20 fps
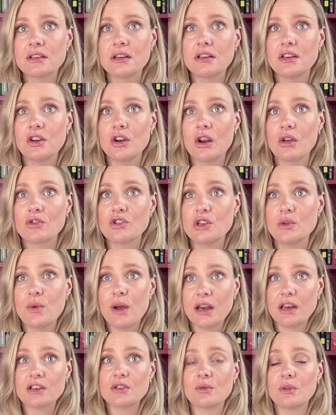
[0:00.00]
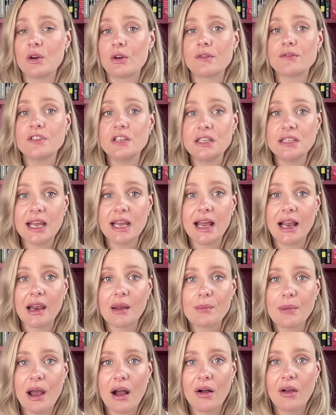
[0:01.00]
you know, she went into a lot of detail
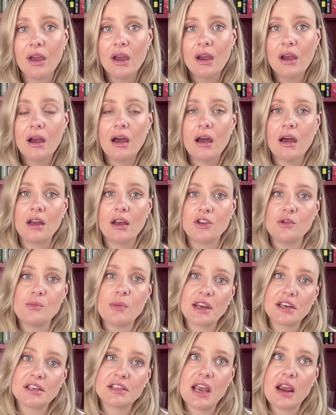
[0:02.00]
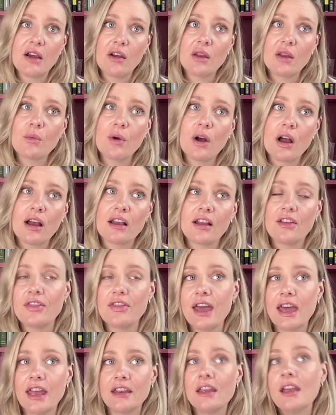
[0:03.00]
about her humanitarian work and
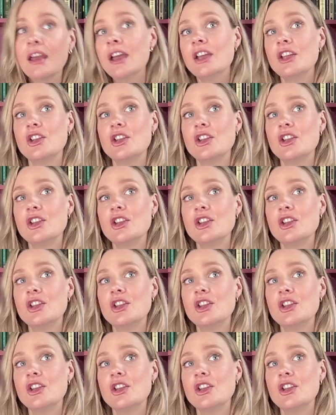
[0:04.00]
then,